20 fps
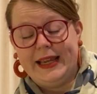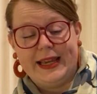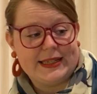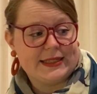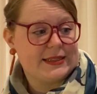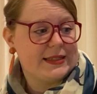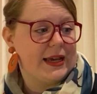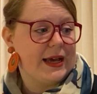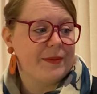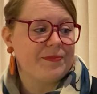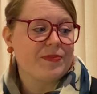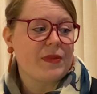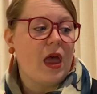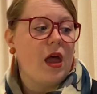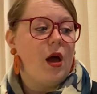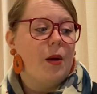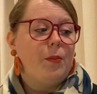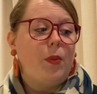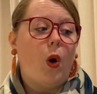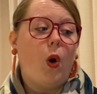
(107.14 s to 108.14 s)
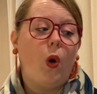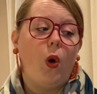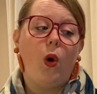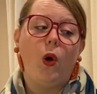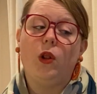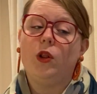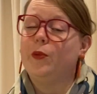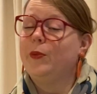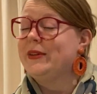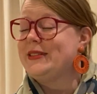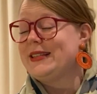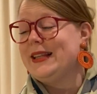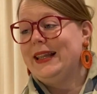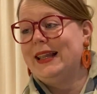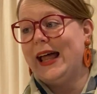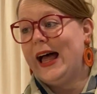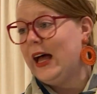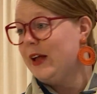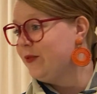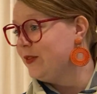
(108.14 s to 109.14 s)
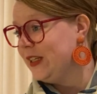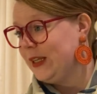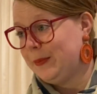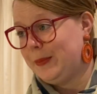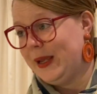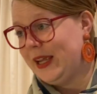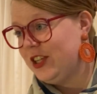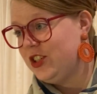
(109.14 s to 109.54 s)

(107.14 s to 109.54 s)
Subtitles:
yes, Paul was a lovely